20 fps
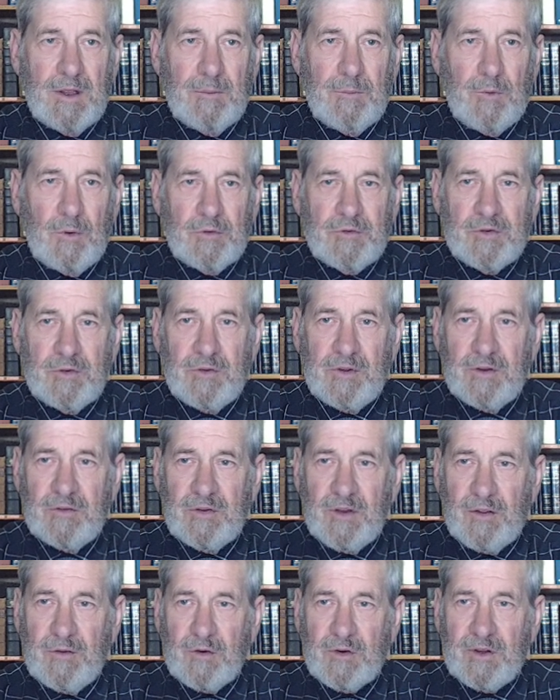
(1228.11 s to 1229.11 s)
Most of these
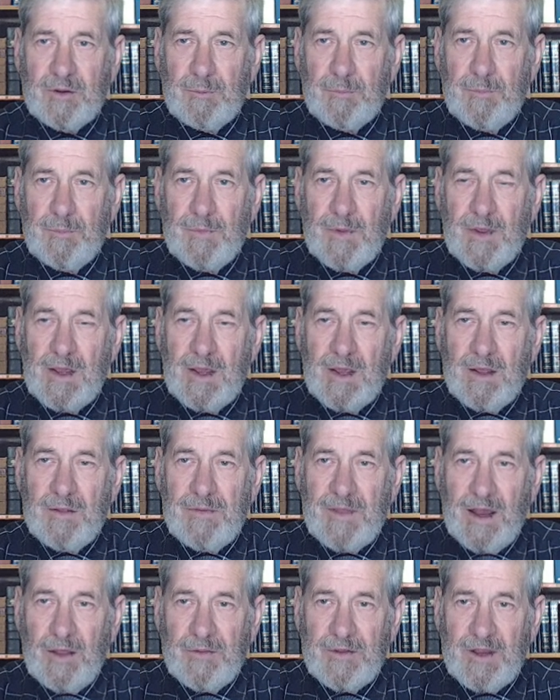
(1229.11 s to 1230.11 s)
other can...
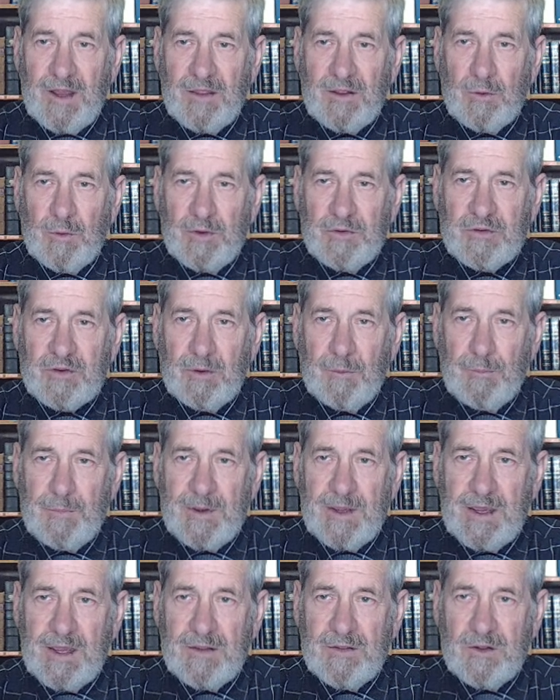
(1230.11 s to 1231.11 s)
Now, the other ones can
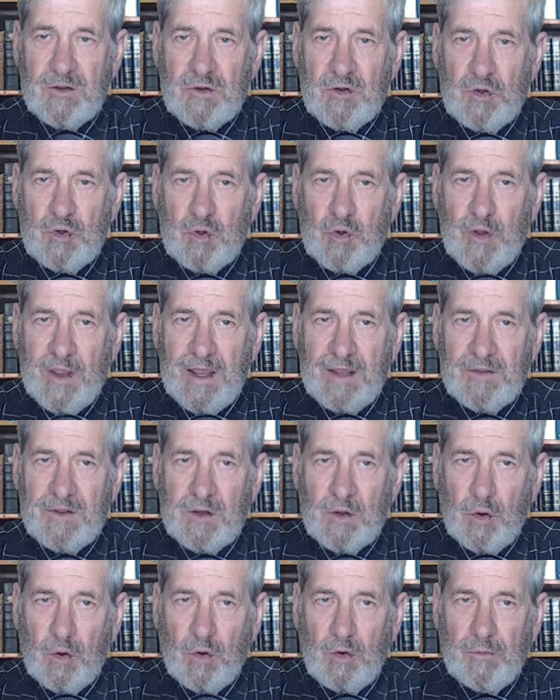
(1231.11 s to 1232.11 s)
be in the New and
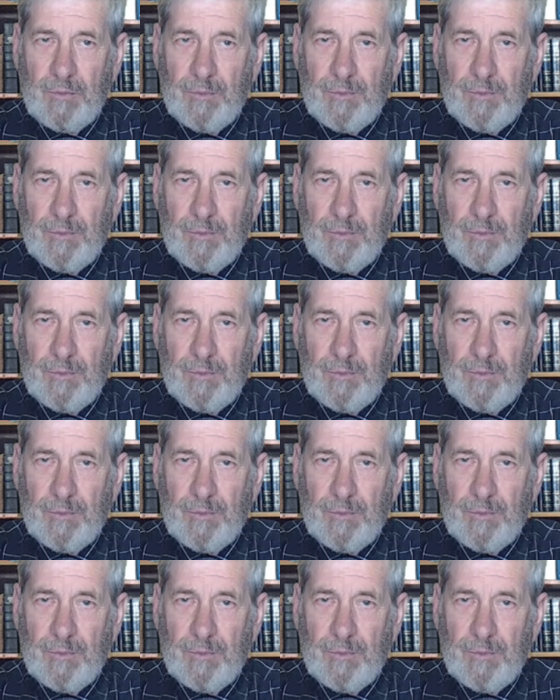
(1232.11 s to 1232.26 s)
the Old.